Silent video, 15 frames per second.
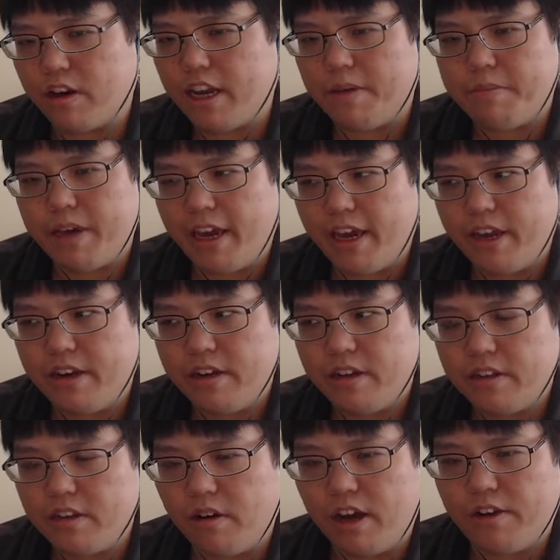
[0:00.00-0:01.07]
get paid,
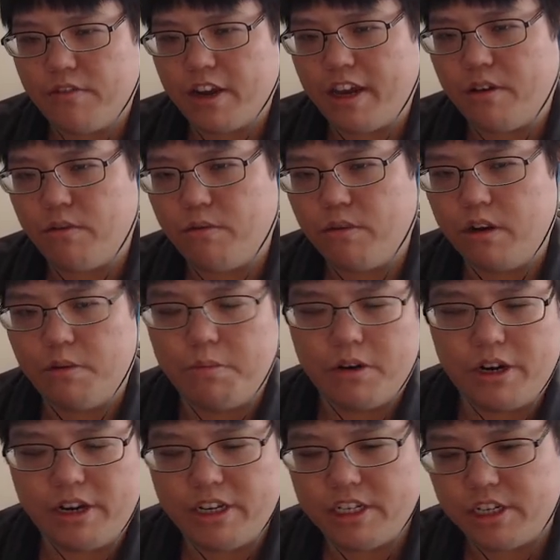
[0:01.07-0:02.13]
don't ever get
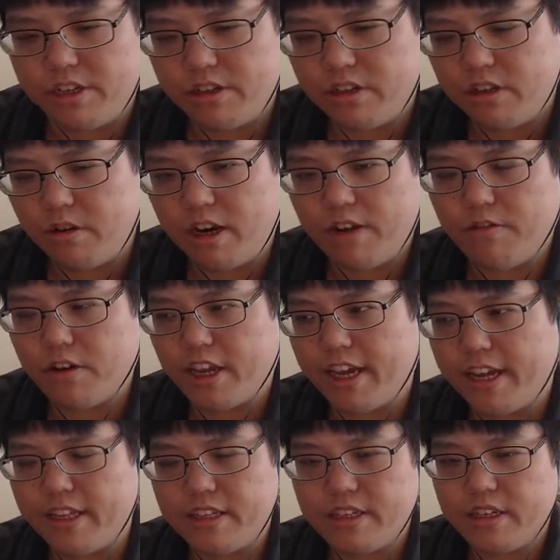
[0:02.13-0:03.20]
remuneration, don't ever
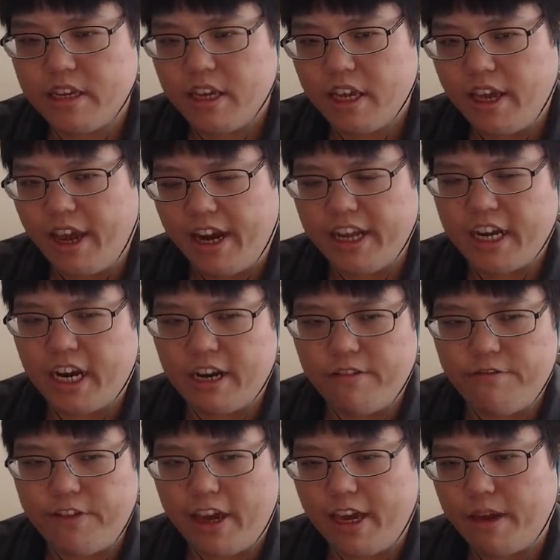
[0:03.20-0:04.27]
get any kind of
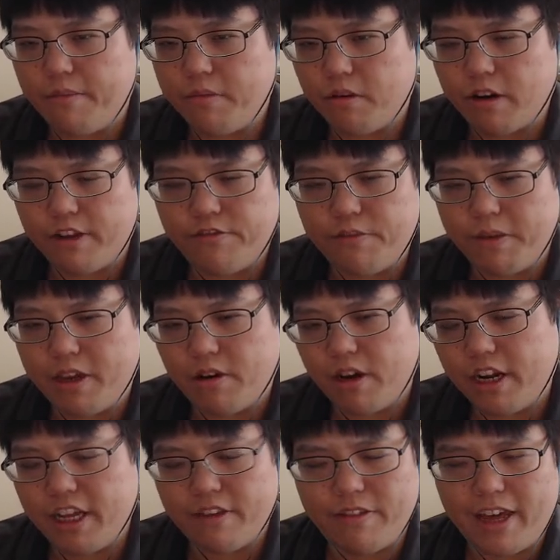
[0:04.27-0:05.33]
fame or infamy or
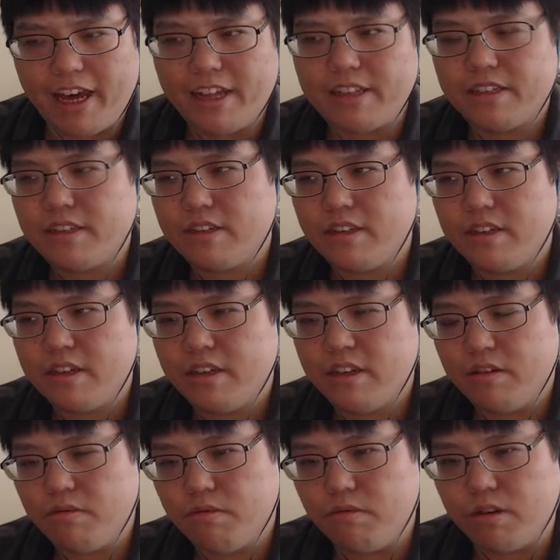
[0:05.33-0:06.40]
any of that,
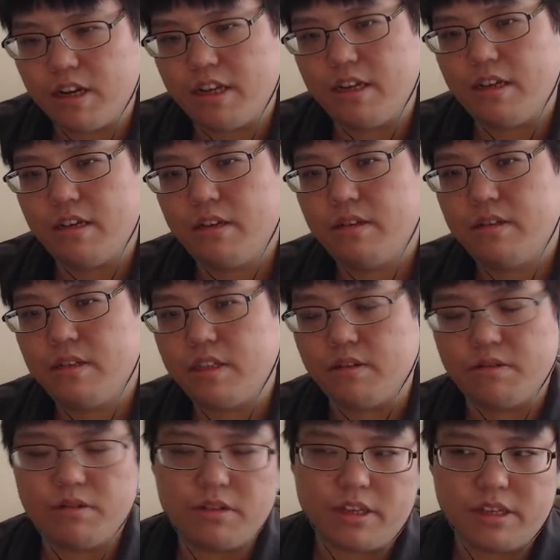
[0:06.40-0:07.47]
would I still
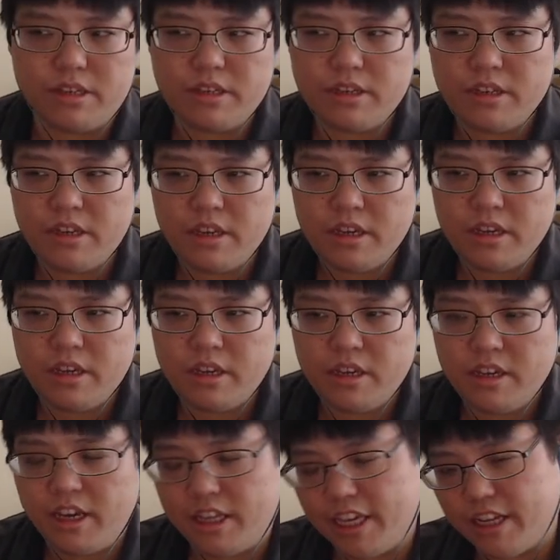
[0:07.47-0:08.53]
do this?
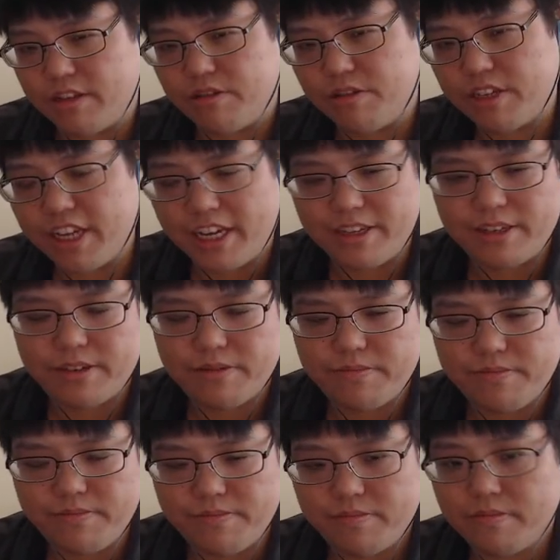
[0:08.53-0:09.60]
And the answer is yes,
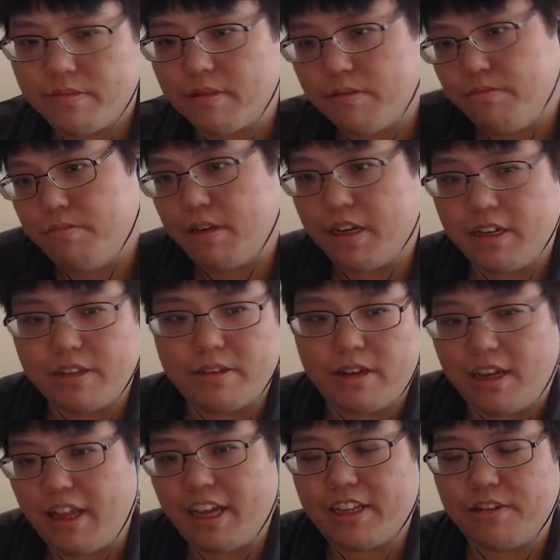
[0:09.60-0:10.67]
because I
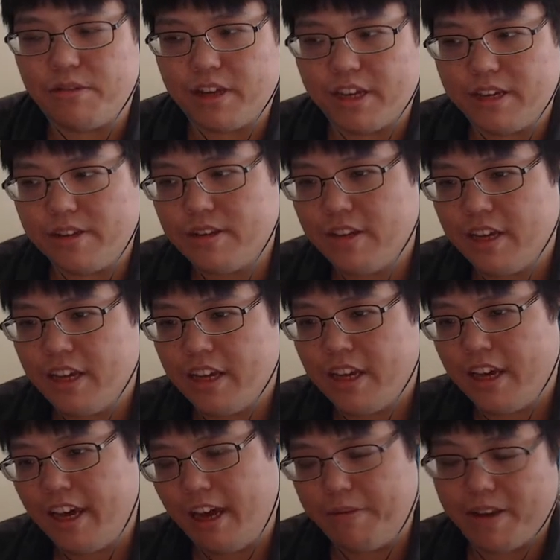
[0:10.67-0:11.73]
like doing it.
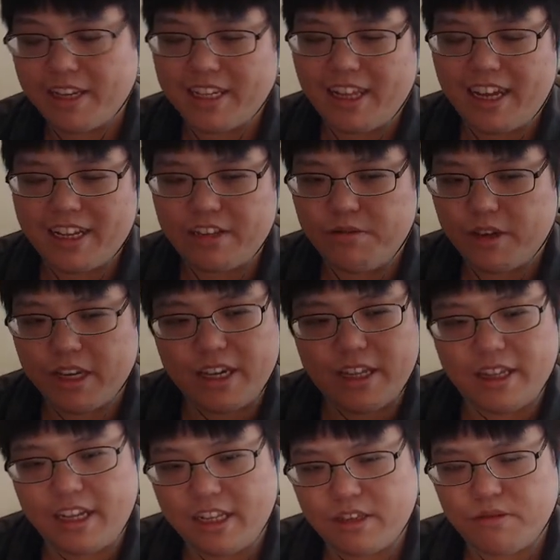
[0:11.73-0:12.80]
And because I like doing
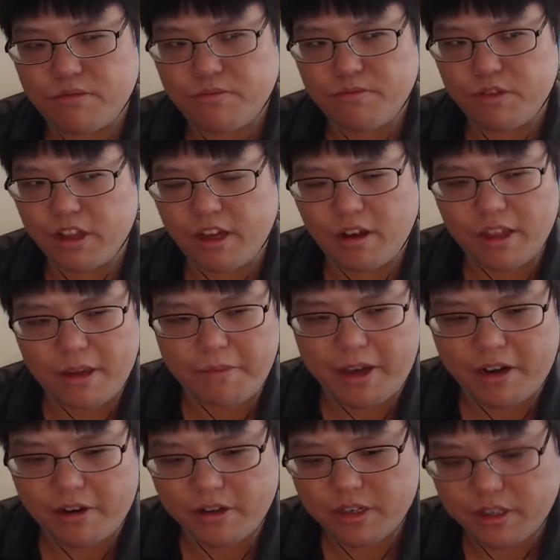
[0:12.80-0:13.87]
it, that's really all that
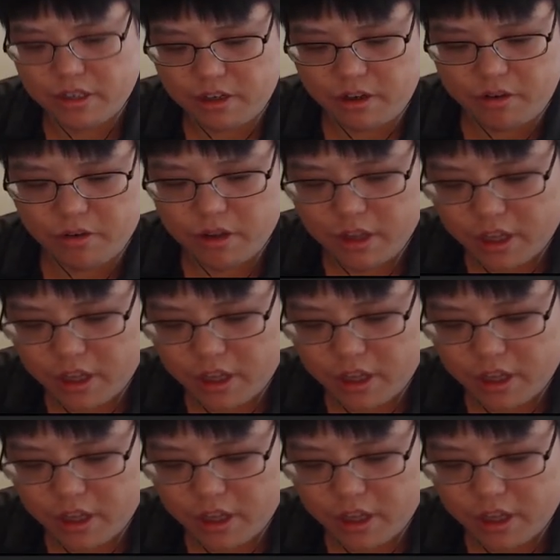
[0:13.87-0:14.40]
matters. So